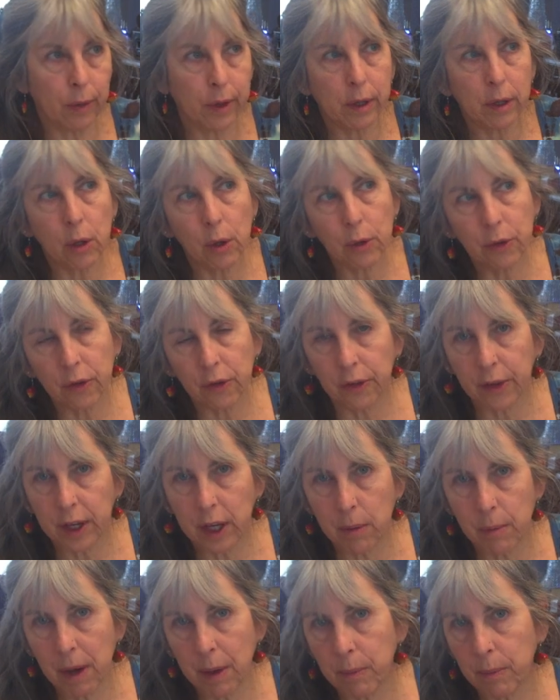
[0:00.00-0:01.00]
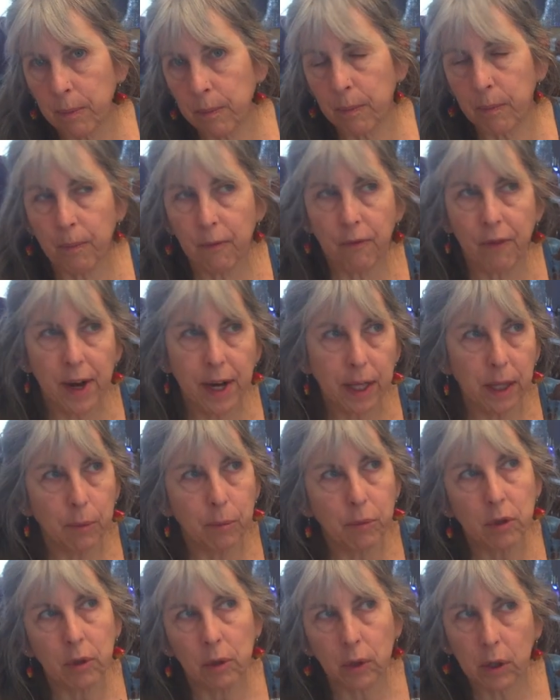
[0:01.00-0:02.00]
or the closest thing you might
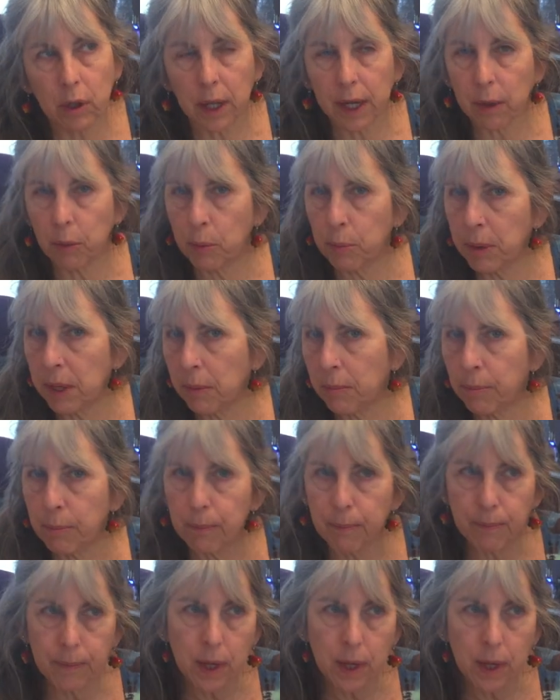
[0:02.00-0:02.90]
find them to look like would be